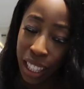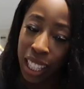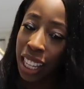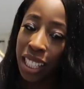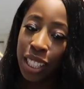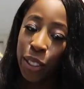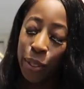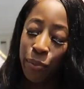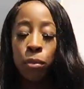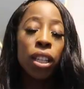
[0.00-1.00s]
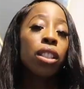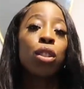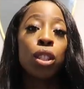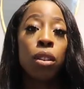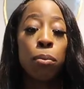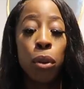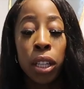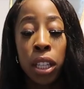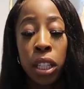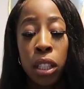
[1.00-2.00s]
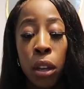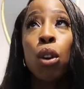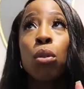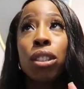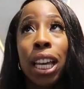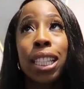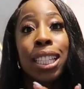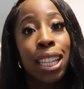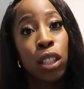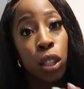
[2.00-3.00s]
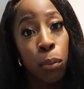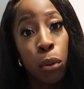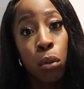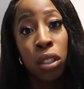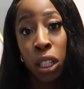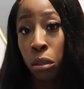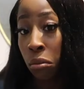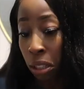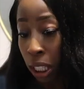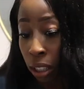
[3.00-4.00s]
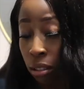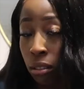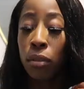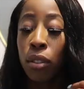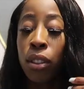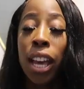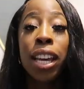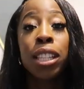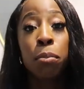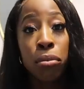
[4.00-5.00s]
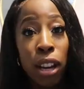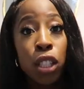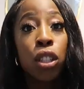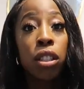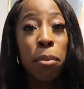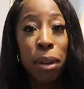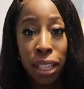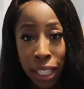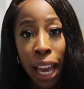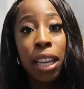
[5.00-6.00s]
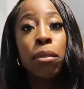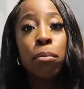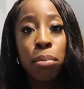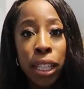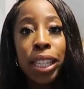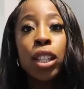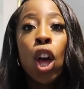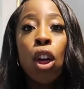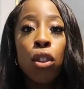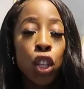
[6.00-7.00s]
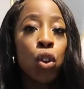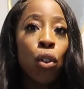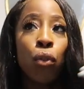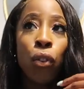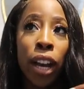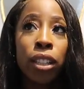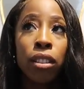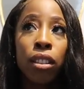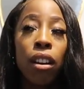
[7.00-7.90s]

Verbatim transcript: thank you these are just some pointers so don't tend to get the support that you need there is pressure to maintain being the strong friend